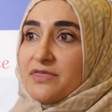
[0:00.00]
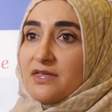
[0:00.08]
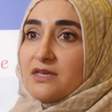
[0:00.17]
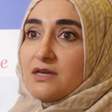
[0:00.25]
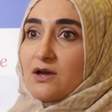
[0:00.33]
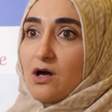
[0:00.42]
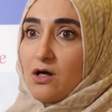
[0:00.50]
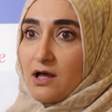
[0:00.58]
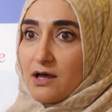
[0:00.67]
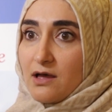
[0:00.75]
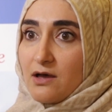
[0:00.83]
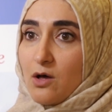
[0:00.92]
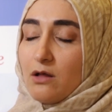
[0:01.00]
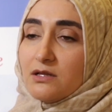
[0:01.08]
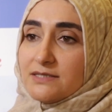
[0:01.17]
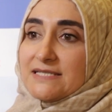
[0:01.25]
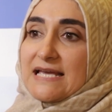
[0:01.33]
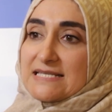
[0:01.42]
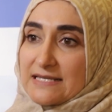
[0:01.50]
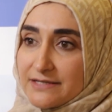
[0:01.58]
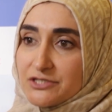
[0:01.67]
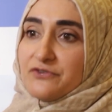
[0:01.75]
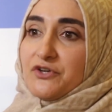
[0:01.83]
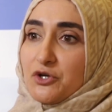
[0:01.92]
think, holding a
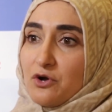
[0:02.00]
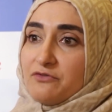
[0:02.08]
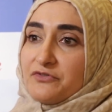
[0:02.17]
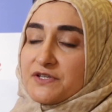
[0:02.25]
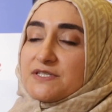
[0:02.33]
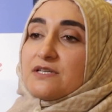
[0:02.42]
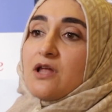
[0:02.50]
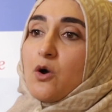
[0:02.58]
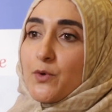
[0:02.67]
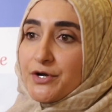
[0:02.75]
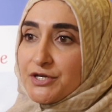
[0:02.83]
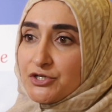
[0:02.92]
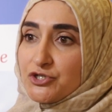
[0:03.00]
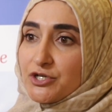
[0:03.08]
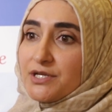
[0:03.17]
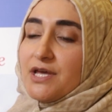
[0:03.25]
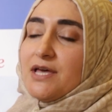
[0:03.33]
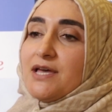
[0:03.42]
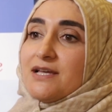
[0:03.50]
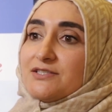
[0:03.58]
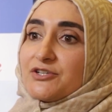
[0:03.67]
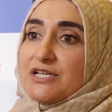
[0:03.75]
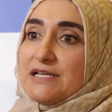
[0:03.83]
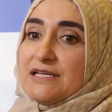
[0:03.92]
scientific conference in our region,
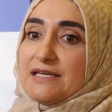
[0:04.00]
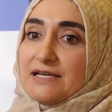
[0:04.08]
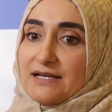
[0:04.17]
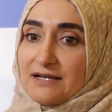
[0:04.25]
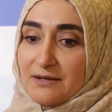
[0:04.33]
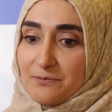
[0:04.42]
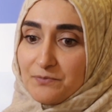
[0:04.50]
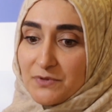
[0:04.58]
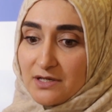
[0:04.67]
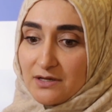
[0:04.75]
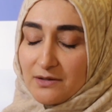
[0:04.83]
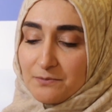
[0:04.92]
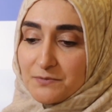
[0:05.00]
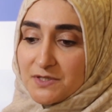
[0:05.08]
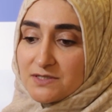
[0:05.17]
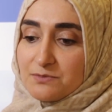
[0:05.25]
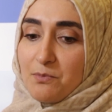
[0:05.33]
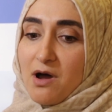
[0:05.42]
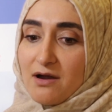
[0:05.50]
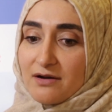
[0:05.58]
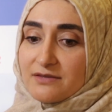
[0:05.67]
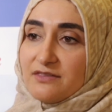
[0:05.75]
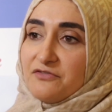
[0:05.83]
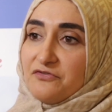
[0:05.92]
it really
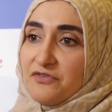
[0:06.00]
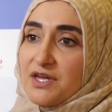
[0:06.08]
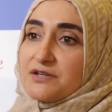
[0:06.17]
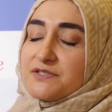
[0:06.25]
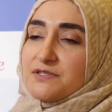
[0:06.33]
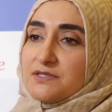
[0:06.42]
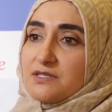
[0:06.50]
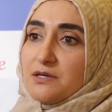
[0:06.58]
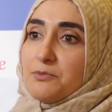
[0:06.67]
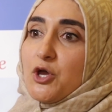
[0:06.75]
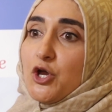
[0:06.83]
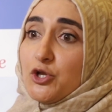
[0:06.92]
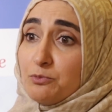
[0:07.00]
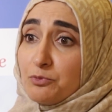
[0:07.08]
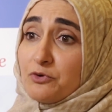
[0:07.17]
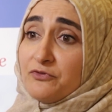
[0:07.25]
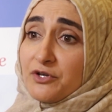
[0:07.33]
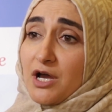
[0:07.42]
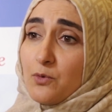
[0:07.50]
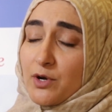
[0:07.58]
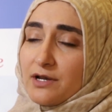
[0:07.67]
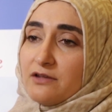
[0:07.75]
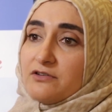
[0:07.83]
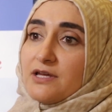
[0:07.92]
sparked the first step in improving our
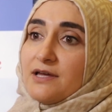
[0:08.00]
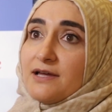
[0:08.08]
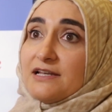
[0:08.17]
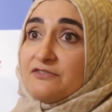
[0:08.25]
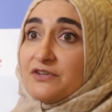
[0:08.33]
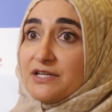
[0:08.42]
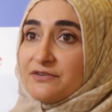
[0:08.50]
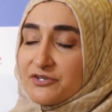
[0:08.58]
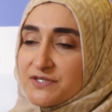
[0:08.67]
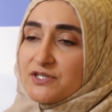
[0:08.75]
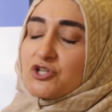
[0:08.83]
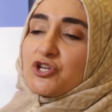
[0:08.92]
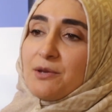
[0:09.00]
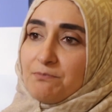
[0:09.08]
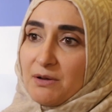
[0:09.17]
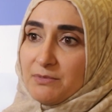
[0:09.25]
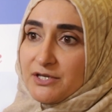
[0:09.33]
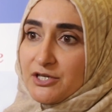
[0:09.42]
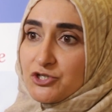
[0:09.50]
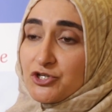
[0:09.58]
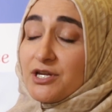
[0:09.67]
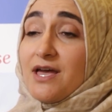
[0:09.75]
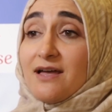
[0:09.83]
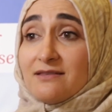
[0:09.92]
level in research and
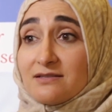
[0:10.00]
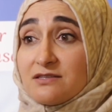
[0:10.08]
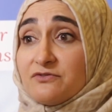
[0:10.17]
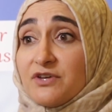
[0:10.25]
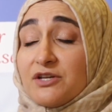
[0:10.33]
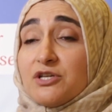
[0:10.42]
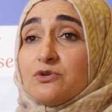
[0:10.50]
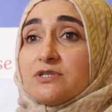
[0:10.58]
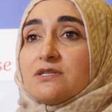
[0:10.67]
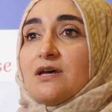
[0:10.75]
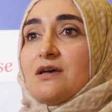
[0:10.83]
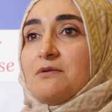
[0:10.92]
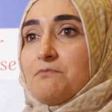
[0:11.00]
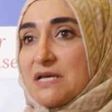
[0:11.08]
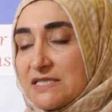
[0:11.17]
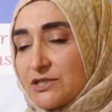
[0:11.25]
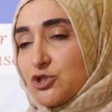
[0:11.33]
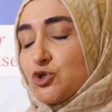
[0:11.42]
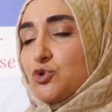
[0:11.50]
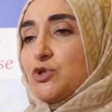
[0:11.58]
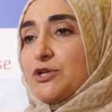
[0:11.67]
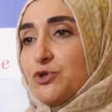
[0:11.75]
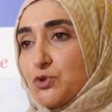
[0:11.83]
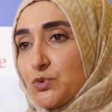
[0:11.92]
publication. And this is very good message to
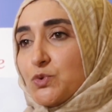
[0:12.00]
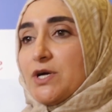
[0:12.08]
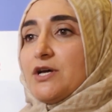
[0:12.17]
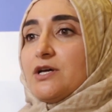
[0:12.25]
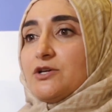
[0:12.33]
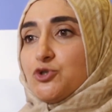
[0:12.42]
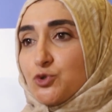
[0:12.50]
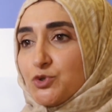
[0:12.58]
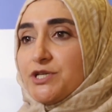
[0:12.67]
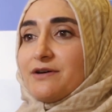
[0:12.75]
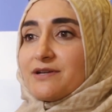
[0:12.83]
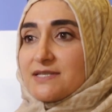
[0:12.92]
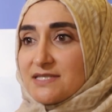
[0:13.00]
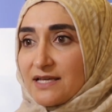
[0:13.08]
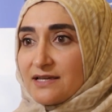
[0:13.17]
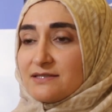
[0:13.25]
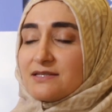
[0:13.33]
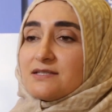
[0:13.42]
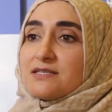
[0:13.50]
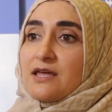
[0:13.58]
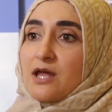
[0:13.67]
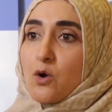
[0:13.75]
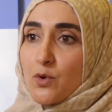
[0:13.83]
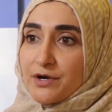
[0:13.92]
the new junior scientists
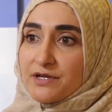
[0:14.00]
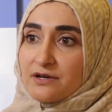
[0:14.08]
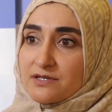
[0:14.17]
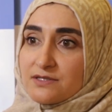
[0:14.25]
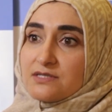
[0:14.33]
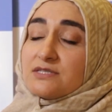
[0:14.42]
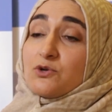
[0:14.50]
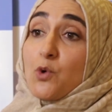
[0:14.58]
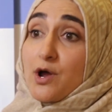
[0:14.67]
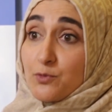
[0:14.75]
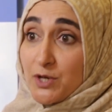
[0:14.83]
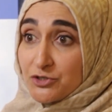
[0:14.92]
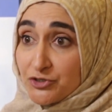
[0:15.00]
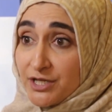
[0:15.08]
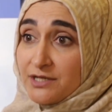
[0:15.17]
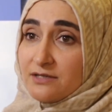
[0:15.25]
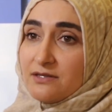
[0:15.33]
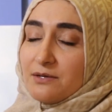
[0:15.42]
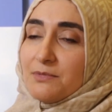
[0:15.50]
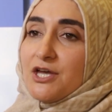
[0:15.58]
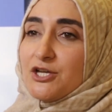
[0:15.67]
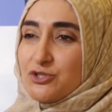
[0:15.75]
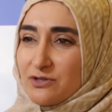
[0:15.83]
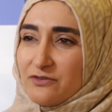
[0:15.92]
and our residents who are training them,
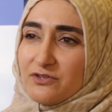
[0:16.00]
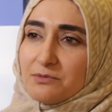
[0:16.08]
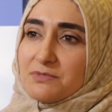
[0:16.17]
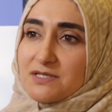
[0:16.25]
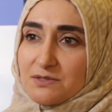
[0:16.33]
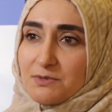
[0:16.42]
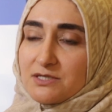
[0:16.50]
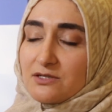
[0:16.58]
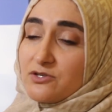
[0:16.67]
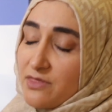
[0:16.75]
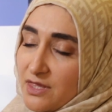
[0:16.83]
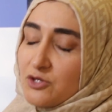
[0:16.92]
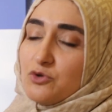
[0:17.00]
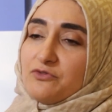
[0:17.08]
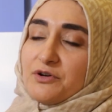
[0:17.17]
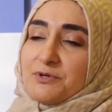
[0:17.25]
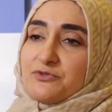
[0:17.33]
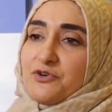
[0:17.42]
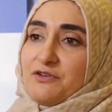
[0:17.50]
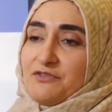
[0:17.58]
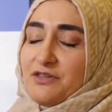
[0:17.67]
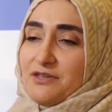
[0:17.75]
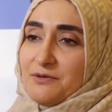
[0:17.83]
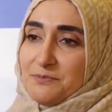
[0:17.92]
to give them this message. Thank you very much for
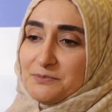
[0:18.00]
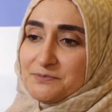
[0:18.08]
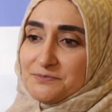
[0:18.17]
everything.